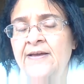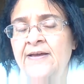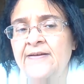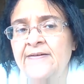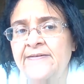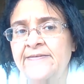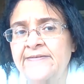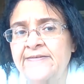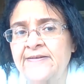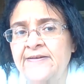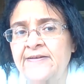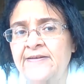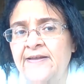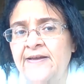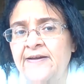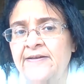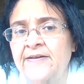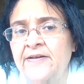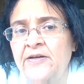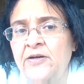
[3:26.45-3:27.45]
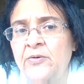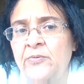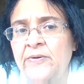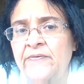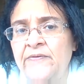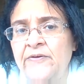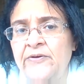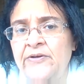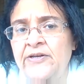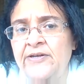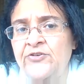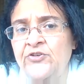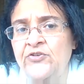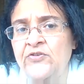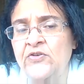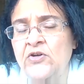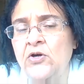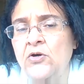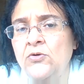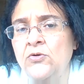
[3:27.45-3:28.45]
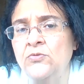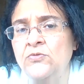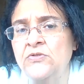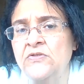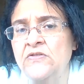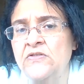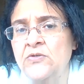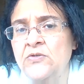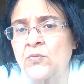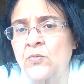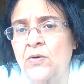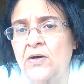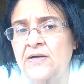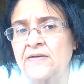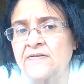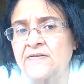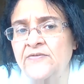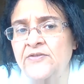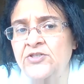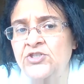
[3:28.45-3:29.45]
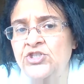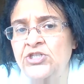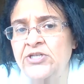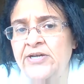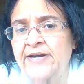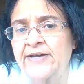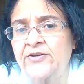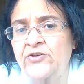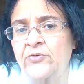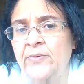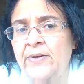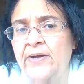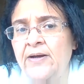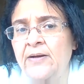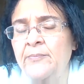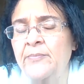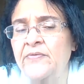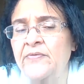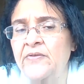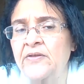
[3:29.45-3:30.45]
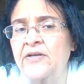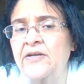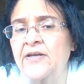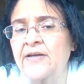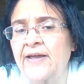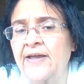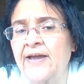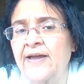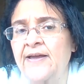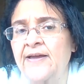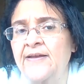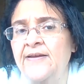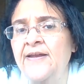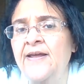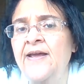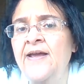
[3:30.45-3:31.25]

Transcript: They said that can go in there and it just coats the walls of the GI tract, but then it can